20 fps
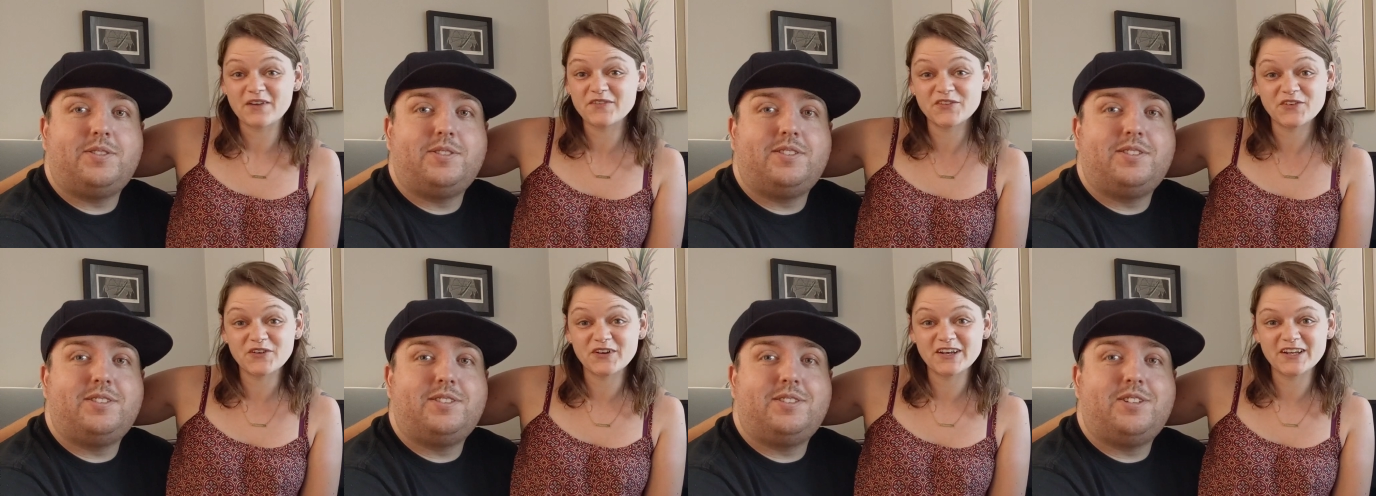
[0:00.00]
Speaker 1: have
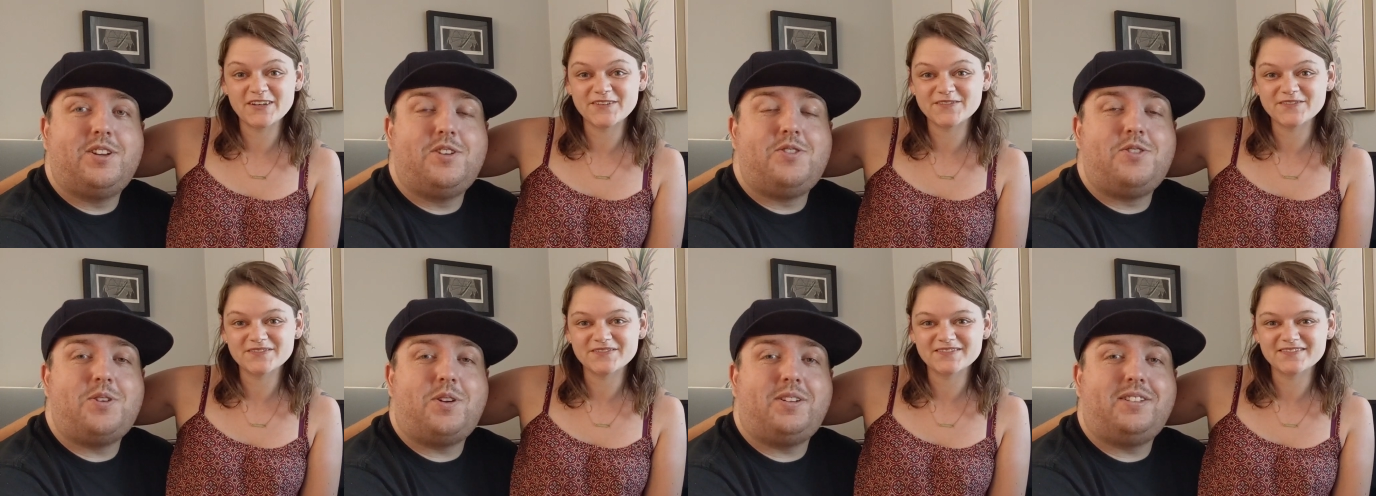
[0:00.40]
no idea.
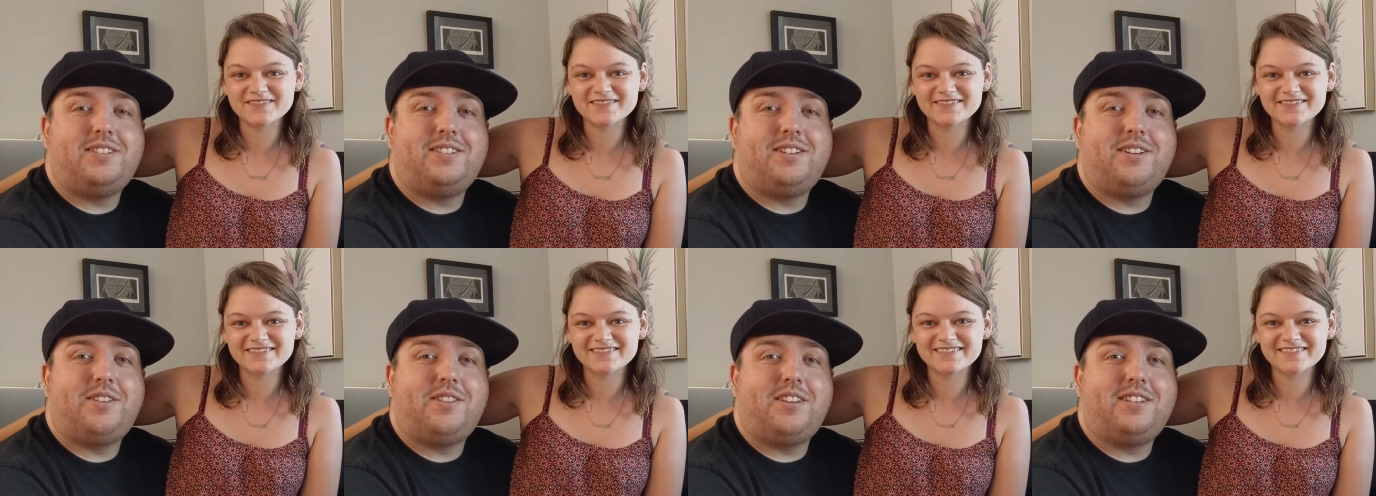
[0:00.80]
Join us
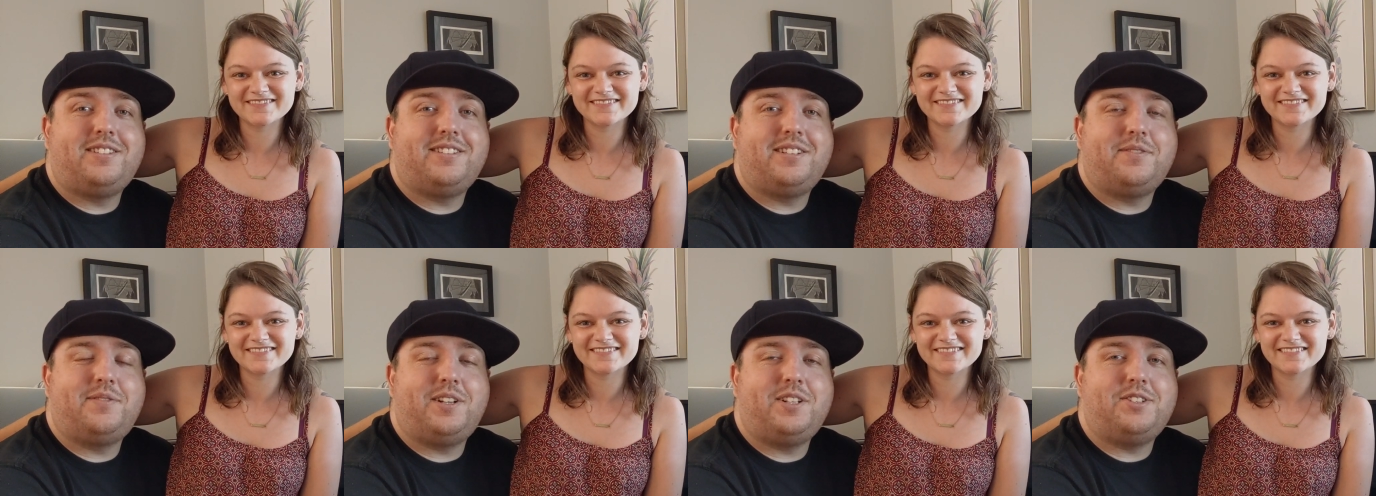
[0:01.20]
in on that
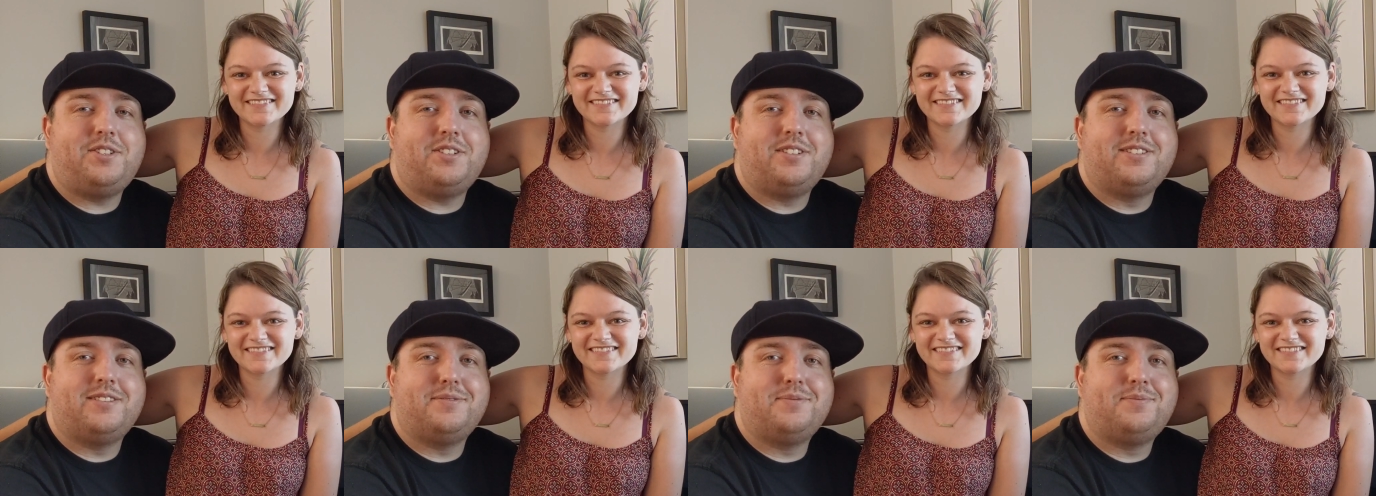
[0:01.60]
adventure.